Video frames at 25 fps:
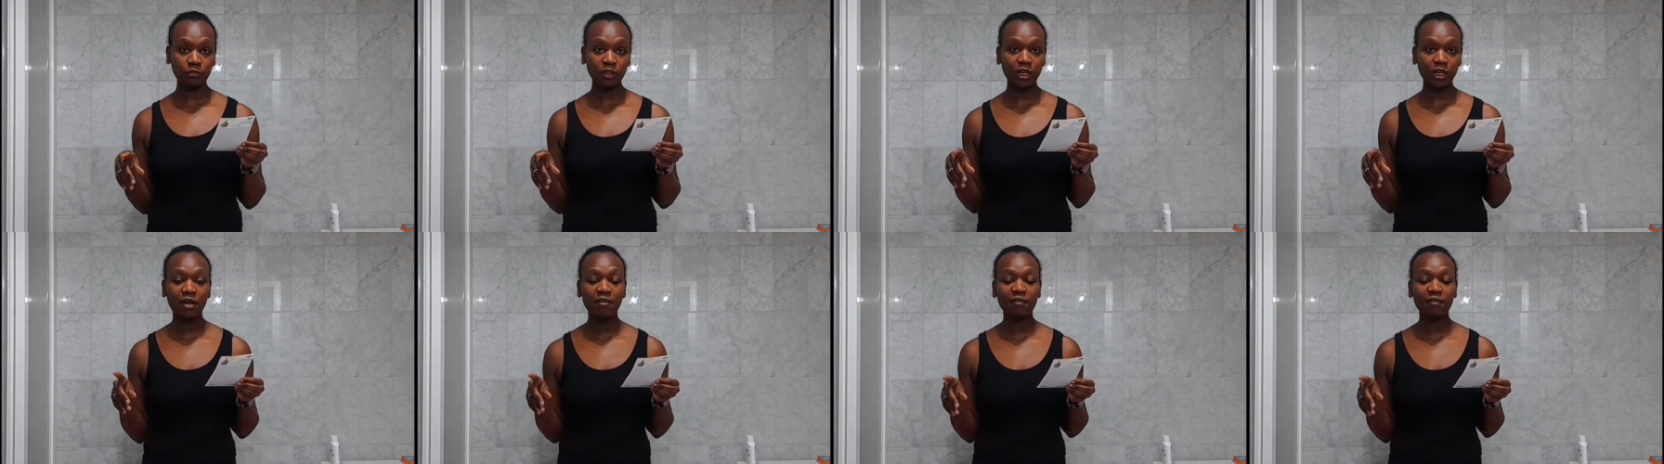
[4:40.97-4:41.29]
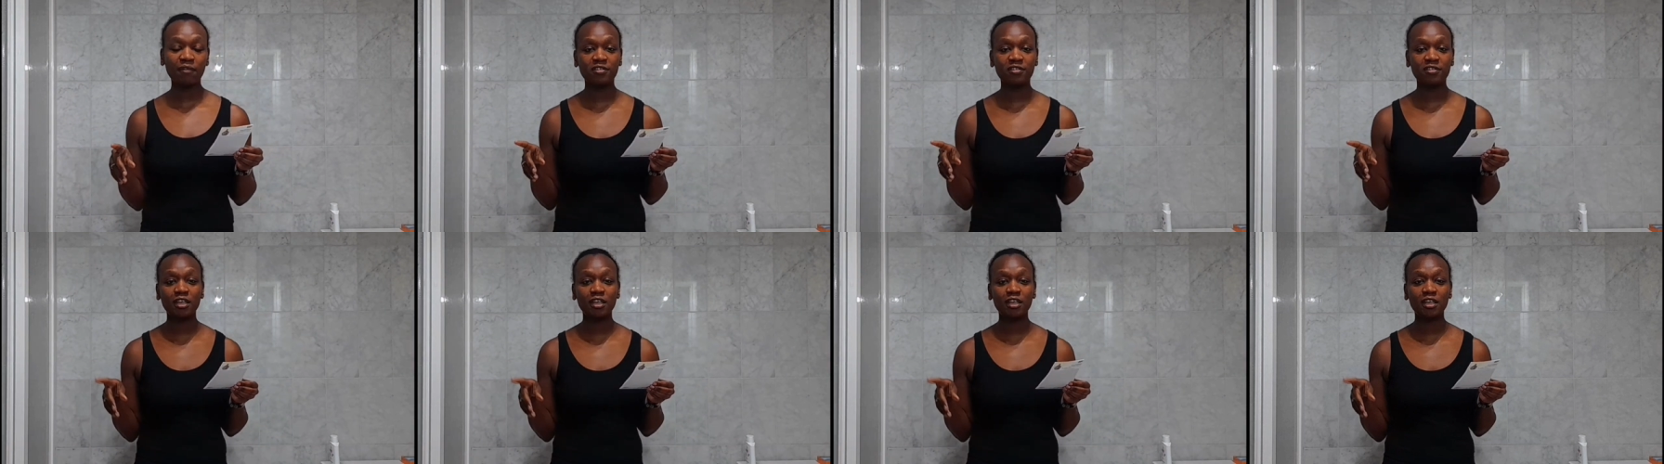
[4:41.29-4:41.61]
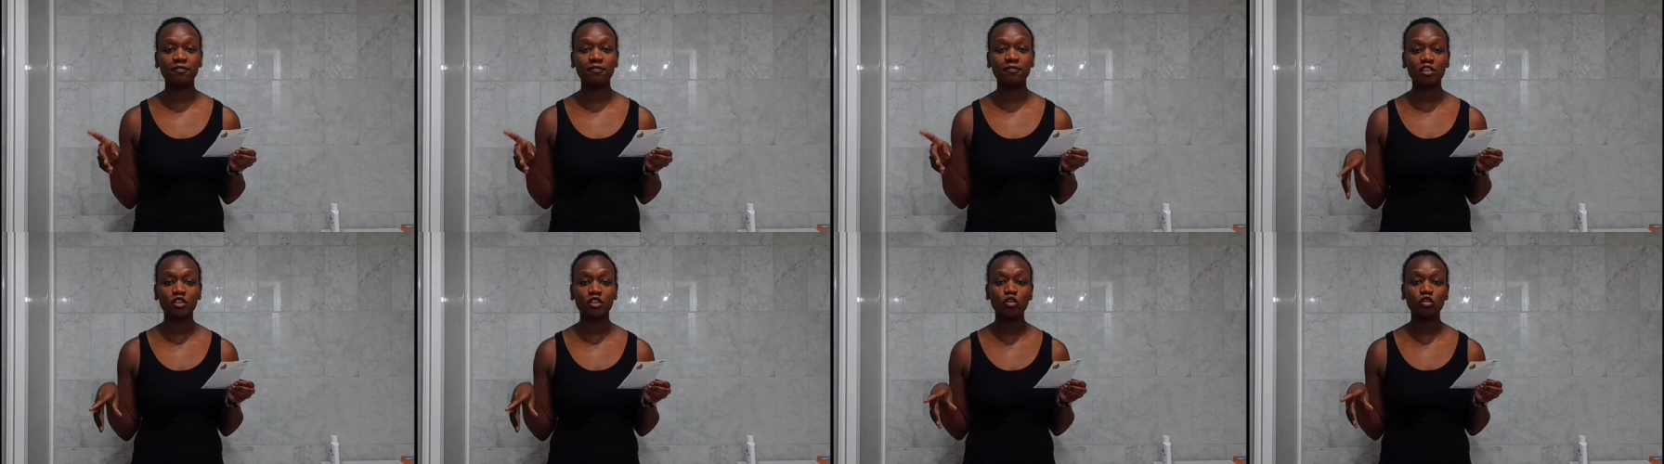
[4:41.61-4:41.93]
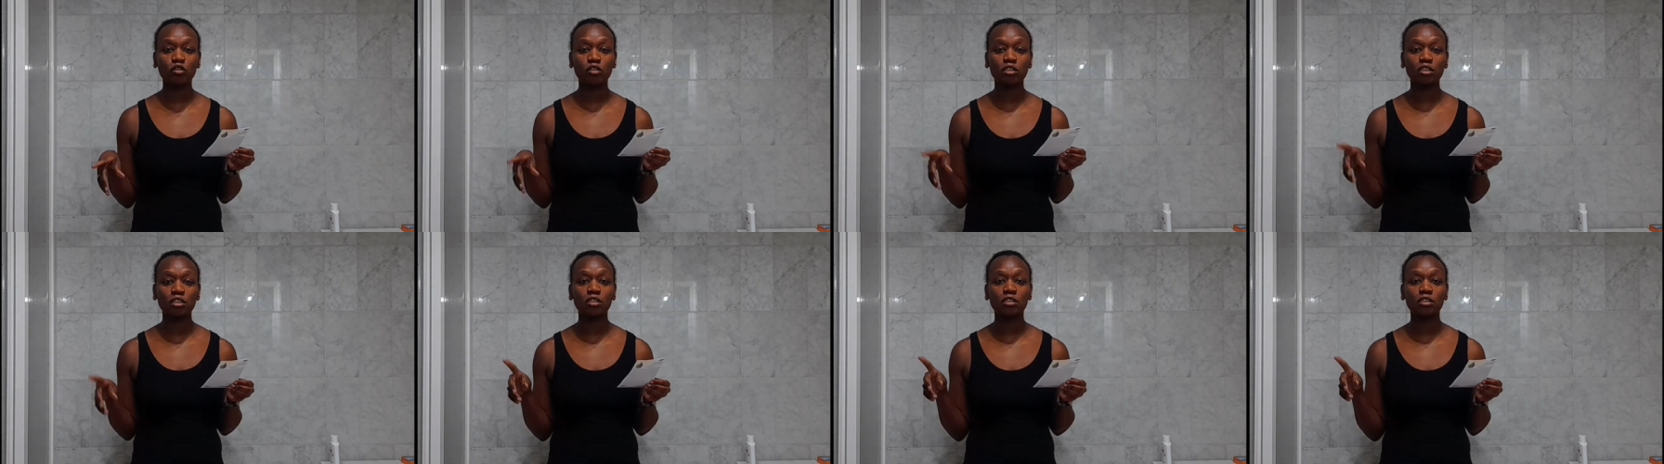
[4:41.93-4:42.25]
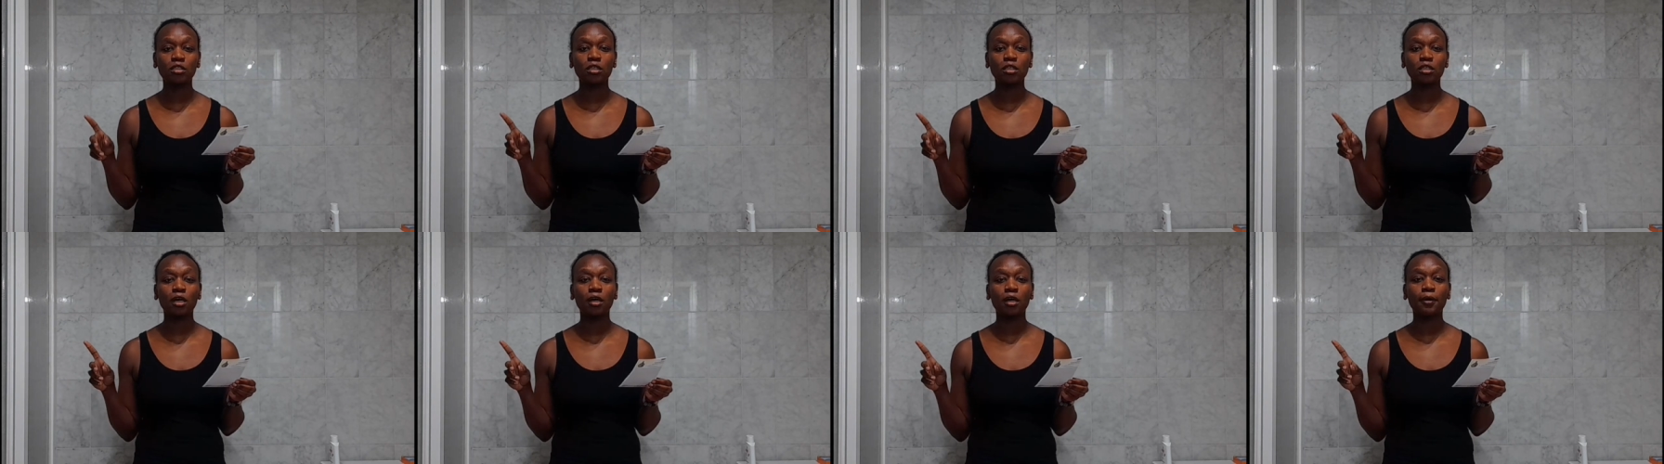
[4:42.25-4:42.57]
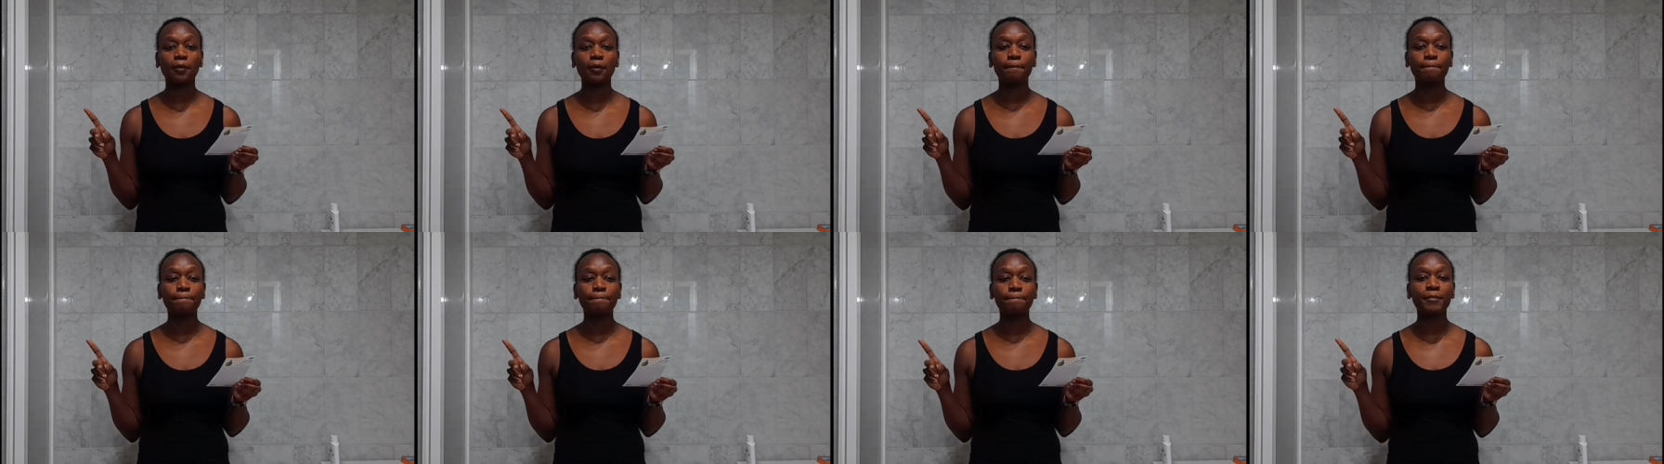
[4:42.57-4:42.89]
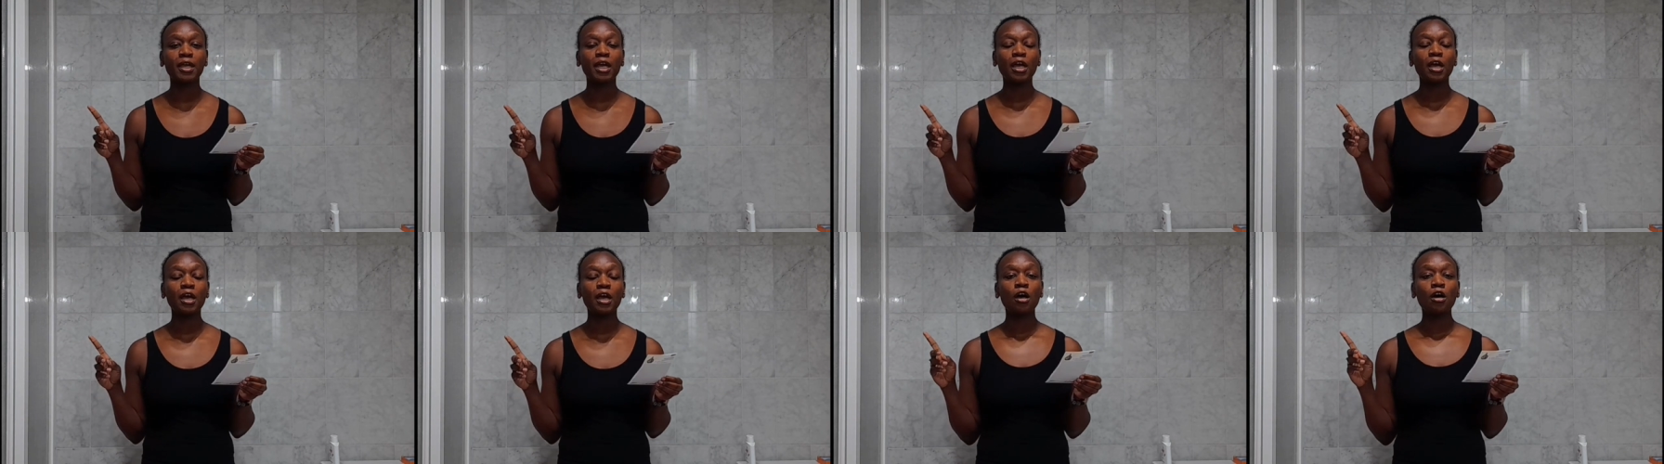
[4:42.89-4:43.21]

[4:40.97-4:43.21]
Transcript: And I'll say the FSJ is um,